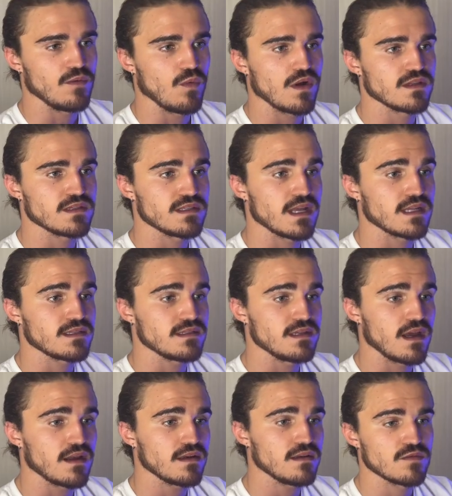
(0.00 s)
once that's
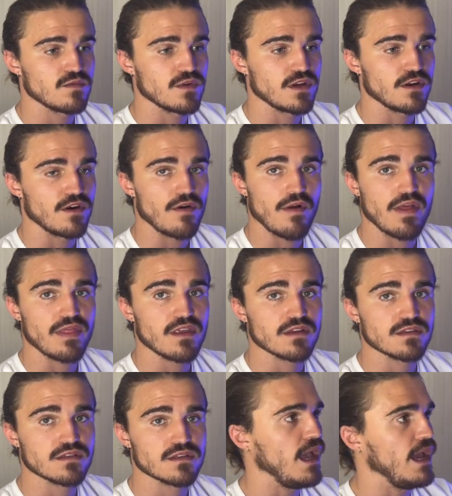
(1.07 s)
done, we're gonna run
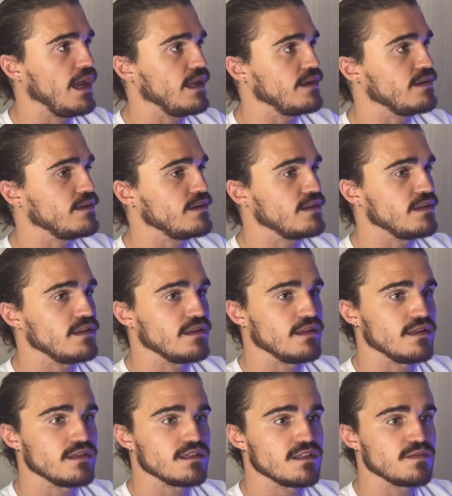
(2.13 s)
this, and
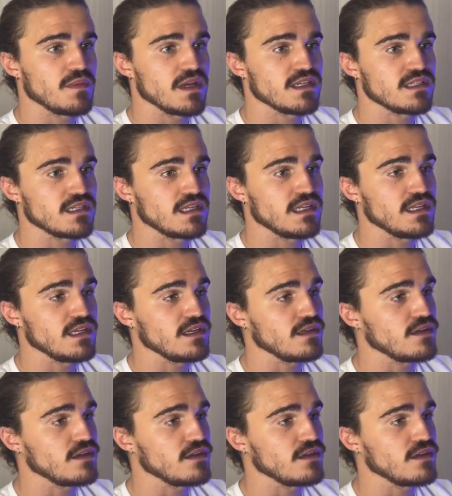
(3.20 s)
this is basically